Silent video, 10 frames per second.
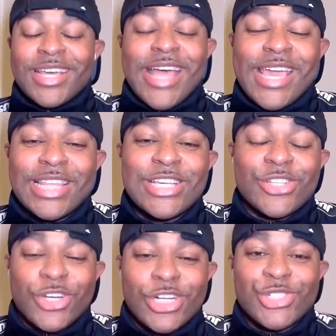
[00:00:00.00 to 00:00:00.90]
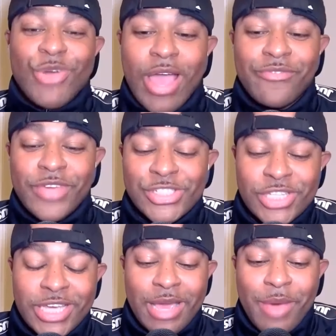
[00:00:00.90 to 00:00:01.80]
They at least are gonna try and finish
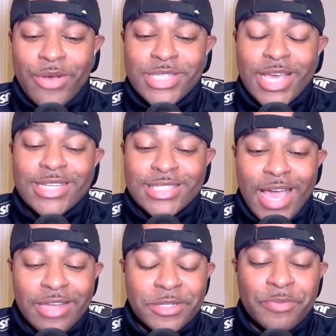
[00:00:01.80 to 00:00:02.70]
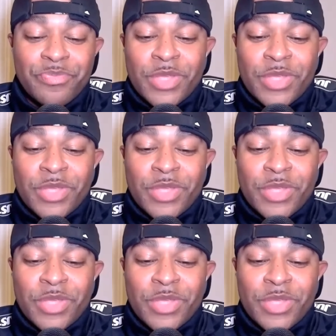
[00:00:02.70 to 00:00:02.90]
the game. I was like, exciting.